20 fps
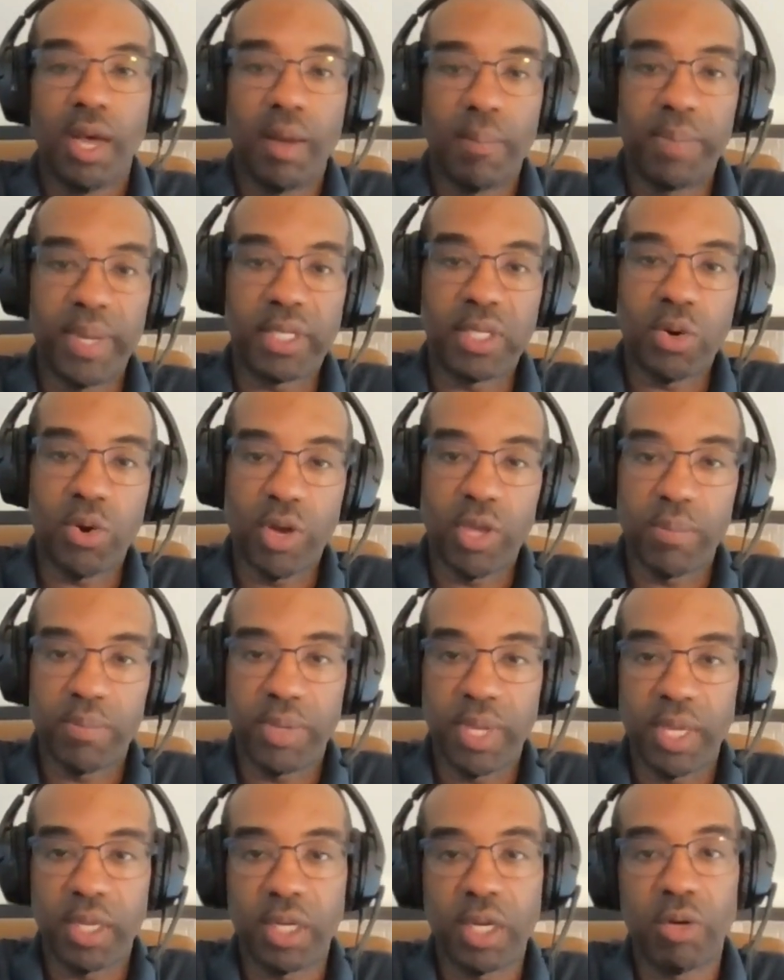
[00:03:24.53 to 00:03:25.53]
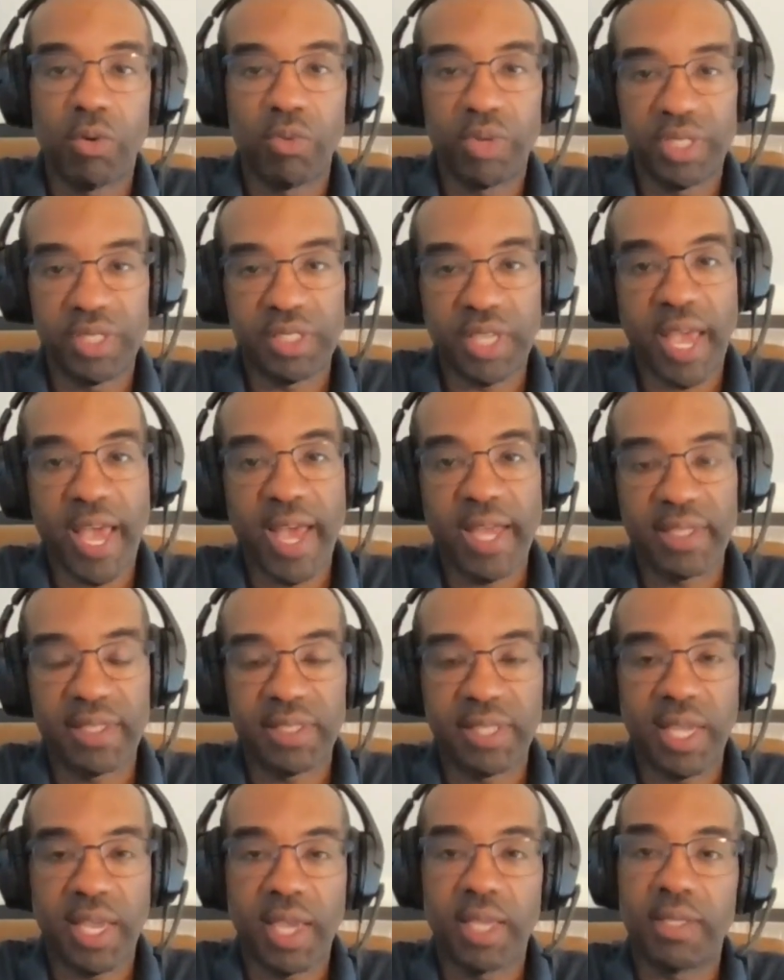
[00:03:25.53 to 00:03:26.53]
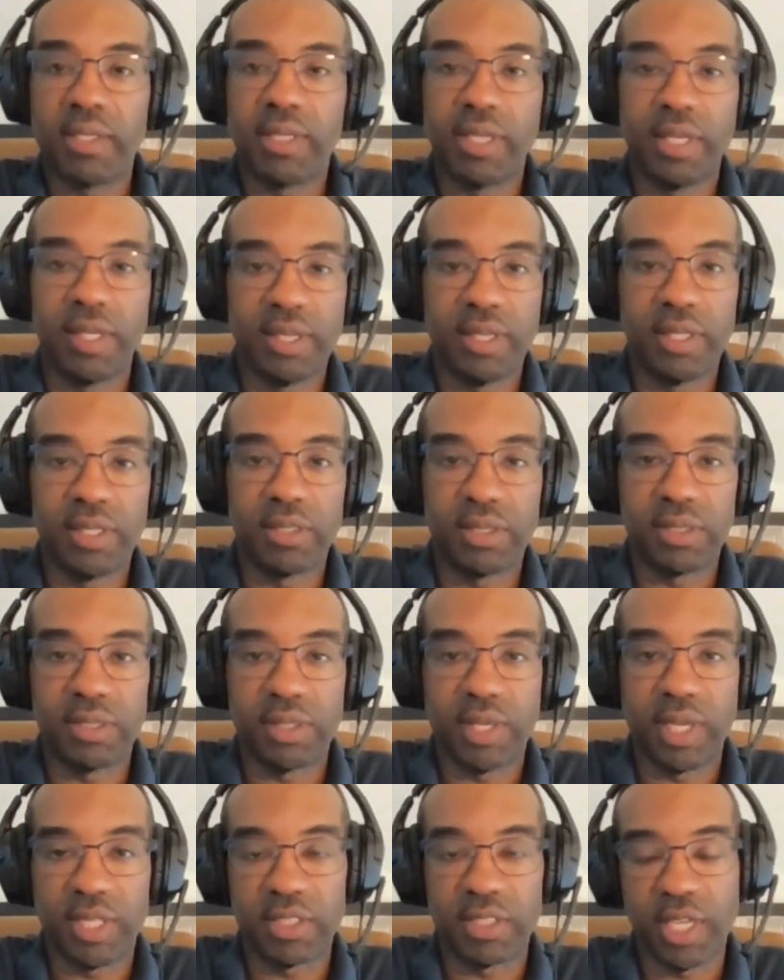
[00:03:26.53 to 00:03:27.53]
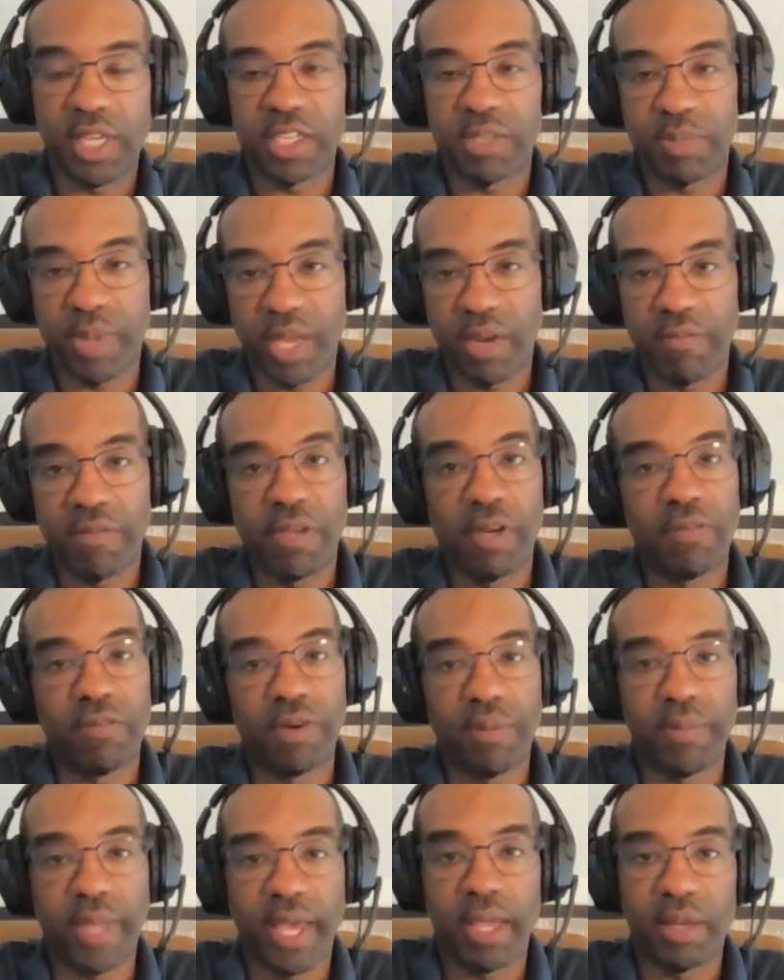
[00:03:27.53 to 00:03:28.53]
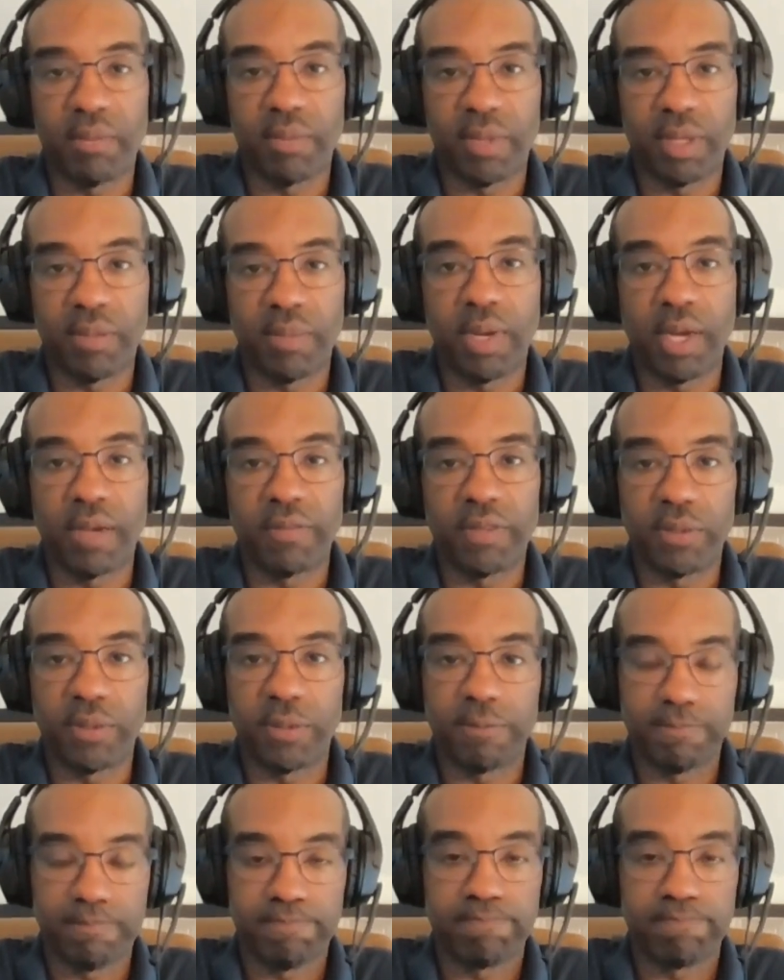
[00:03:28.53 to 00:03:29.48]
Uh, Bitcoin being a risk asset is has, has benefited from that in my view.